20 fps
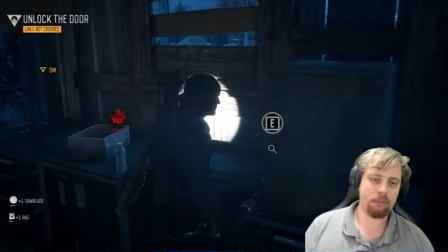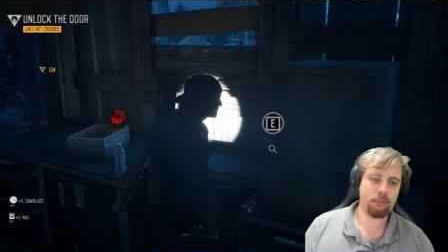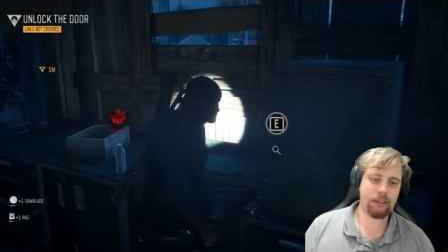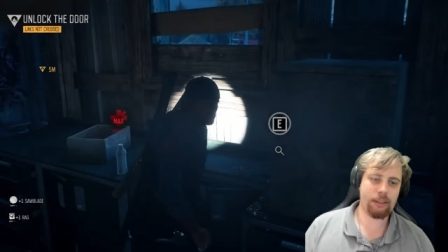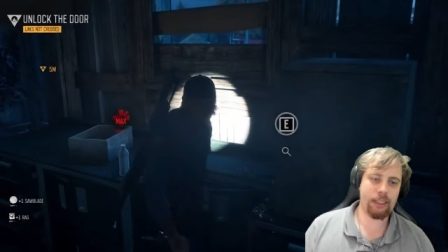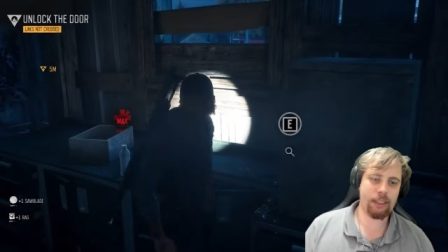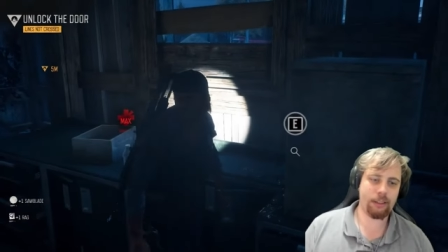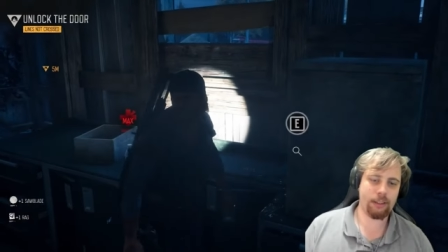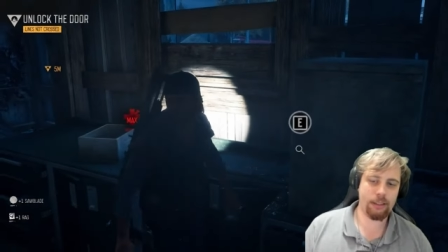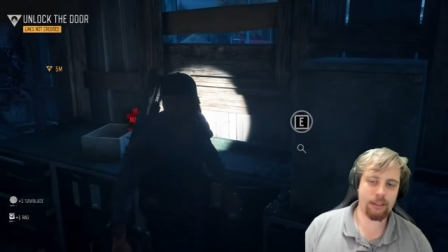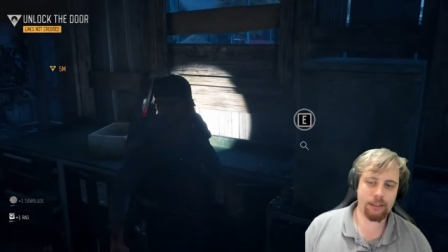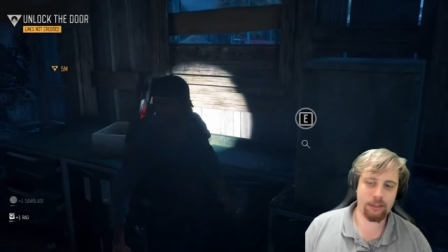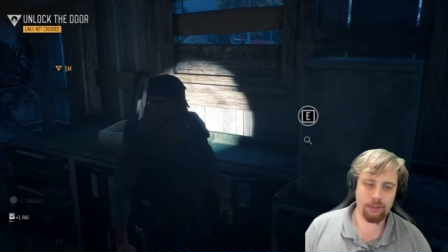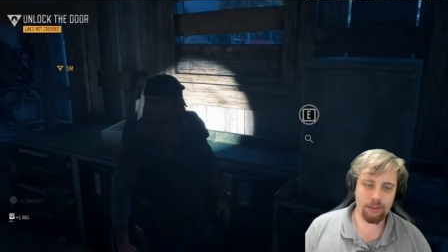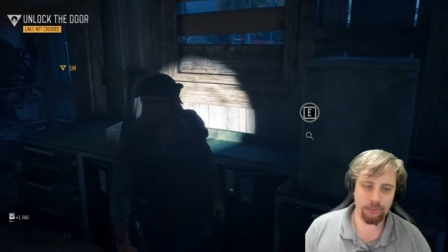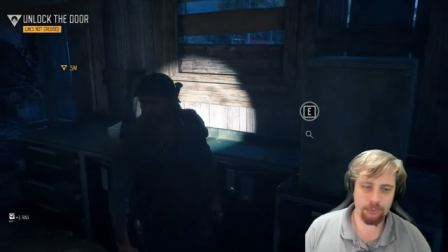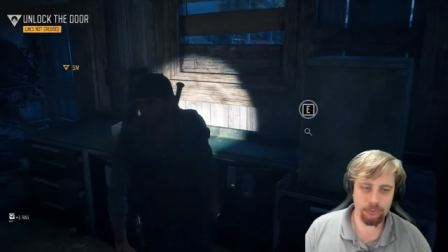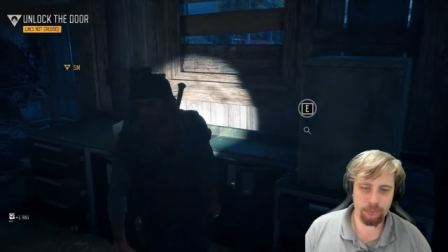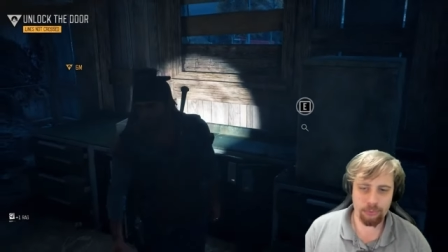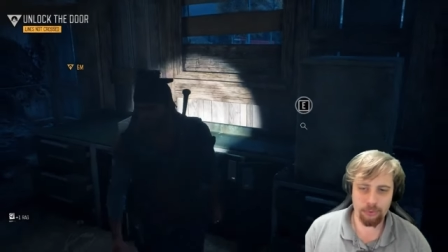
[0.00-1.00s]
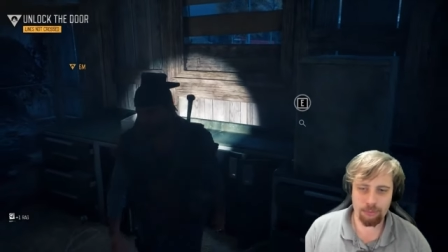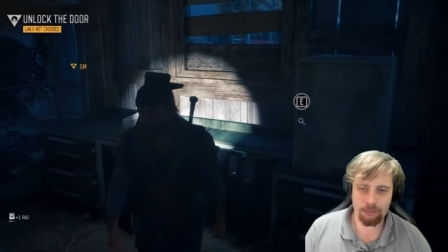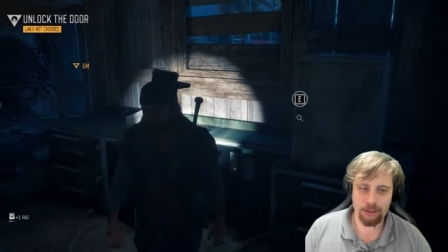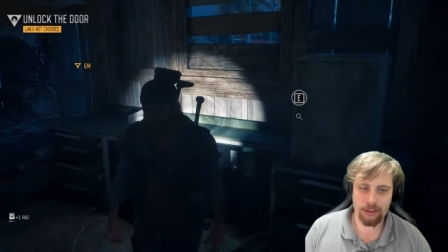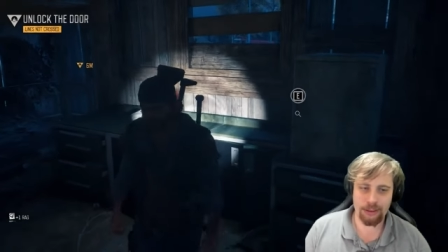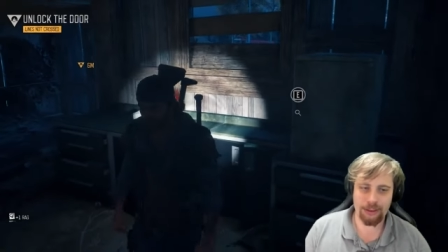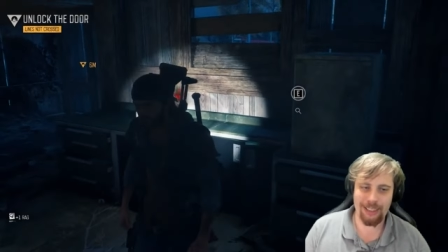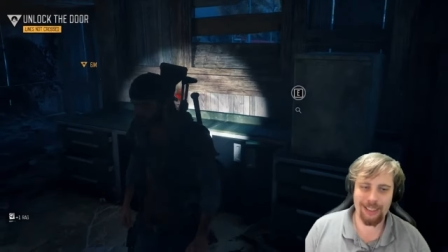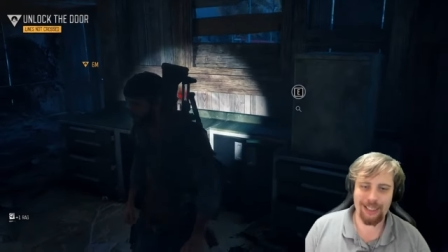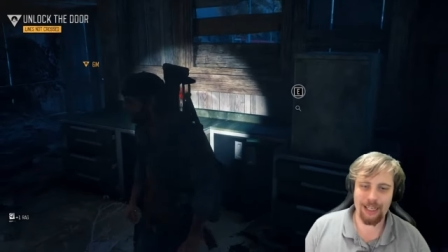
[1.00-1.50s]
I'm gonna take this too. I'm
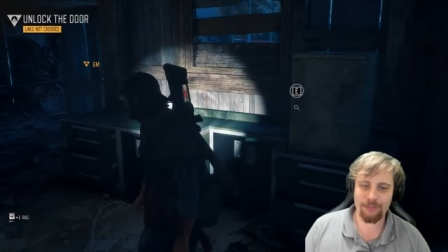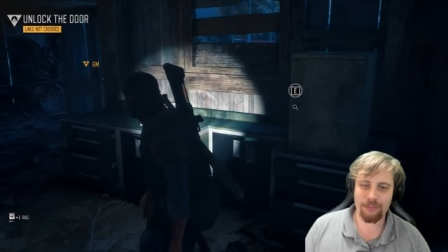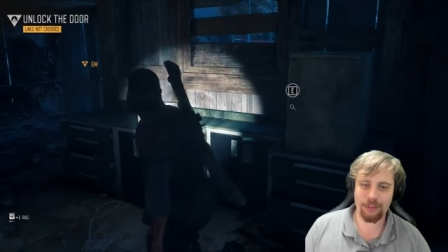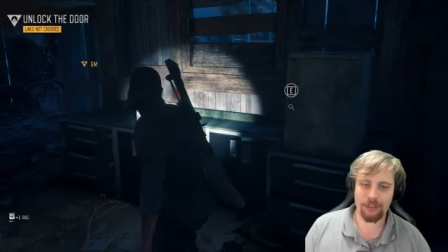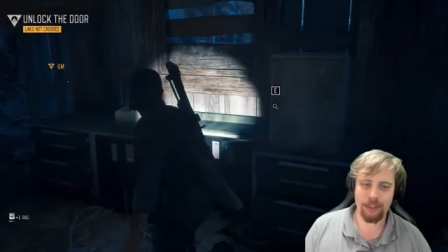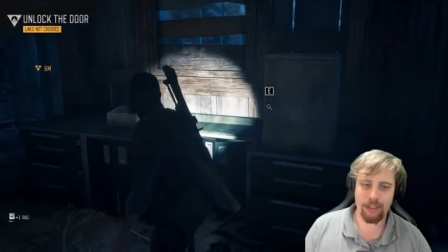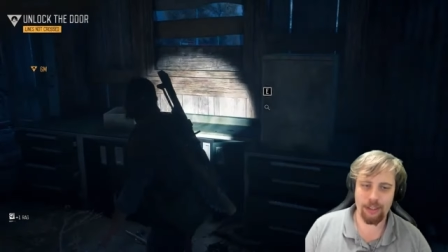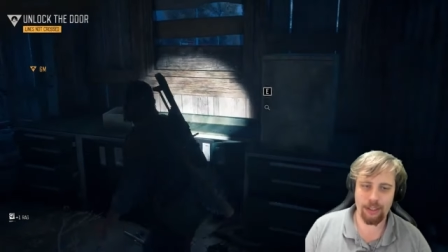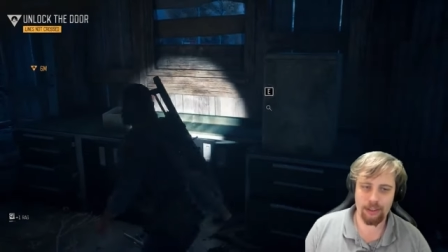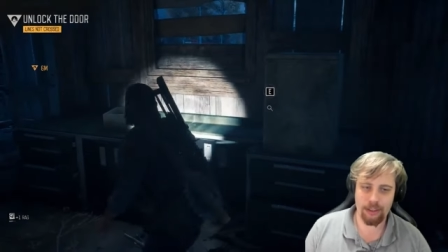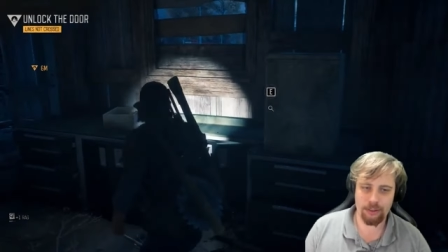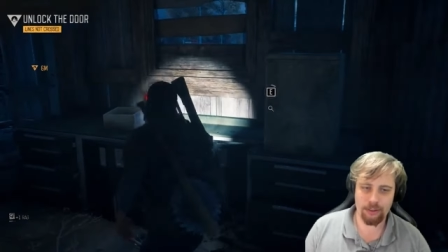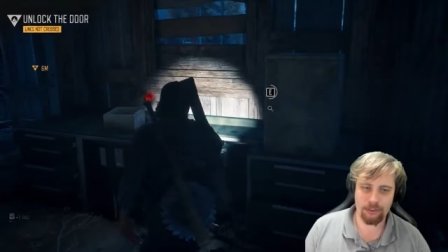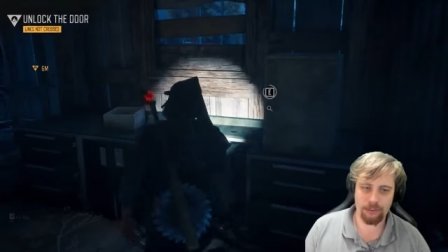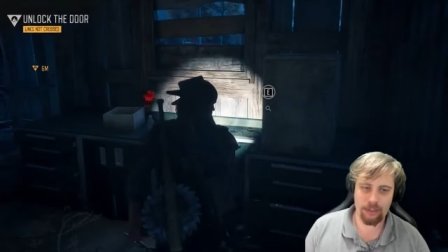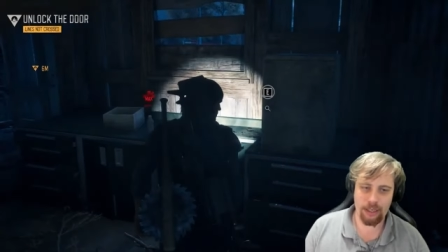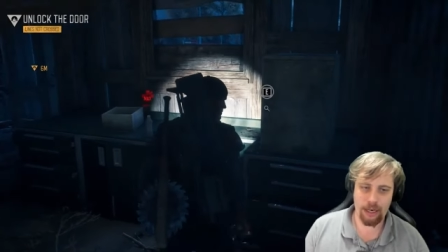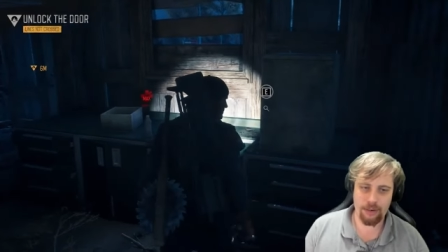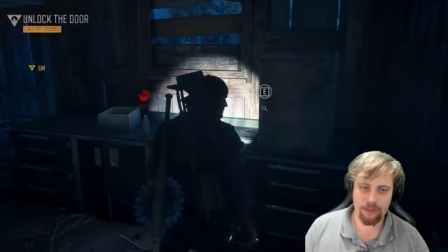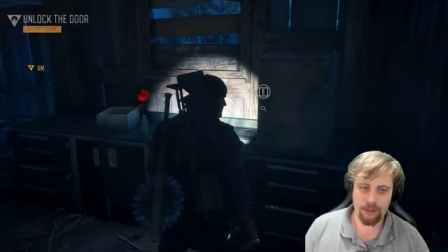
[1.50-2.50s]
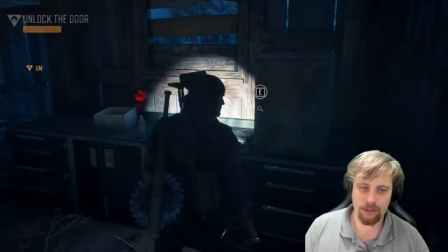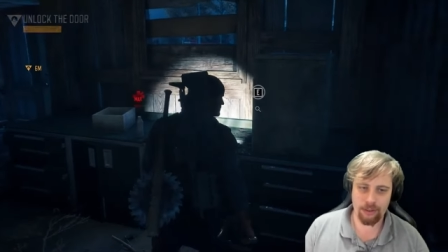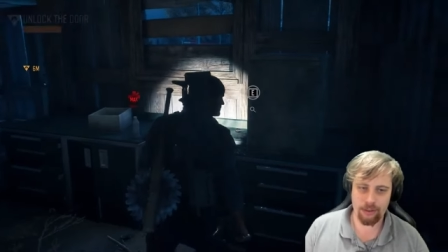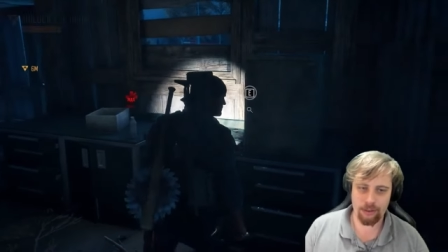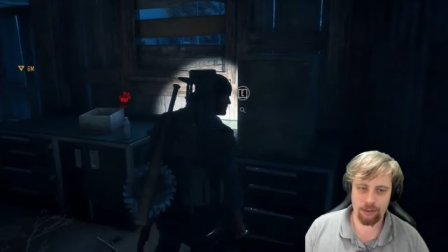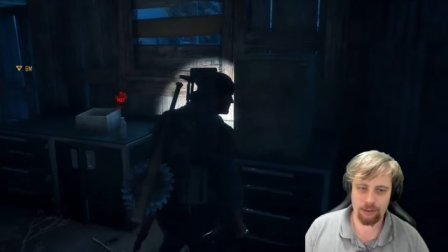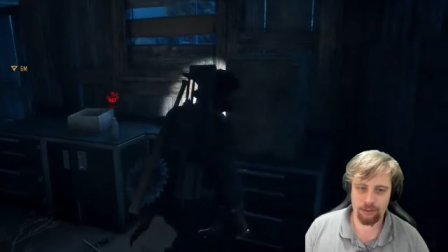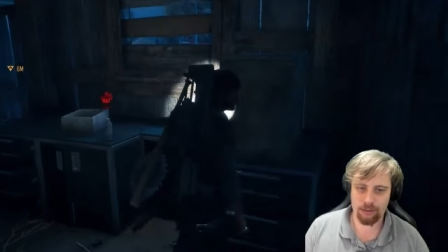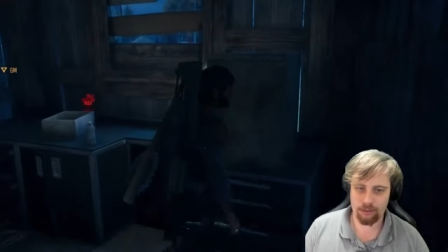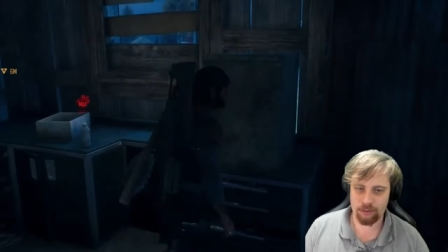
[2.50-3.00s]
gonna just take everything in this
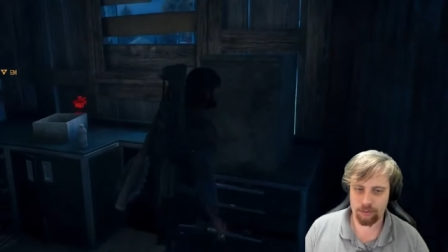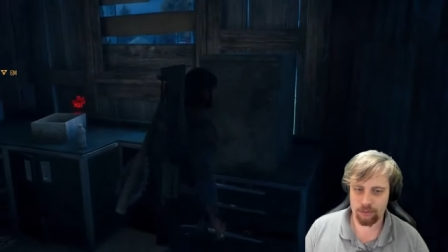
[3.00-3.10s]
area.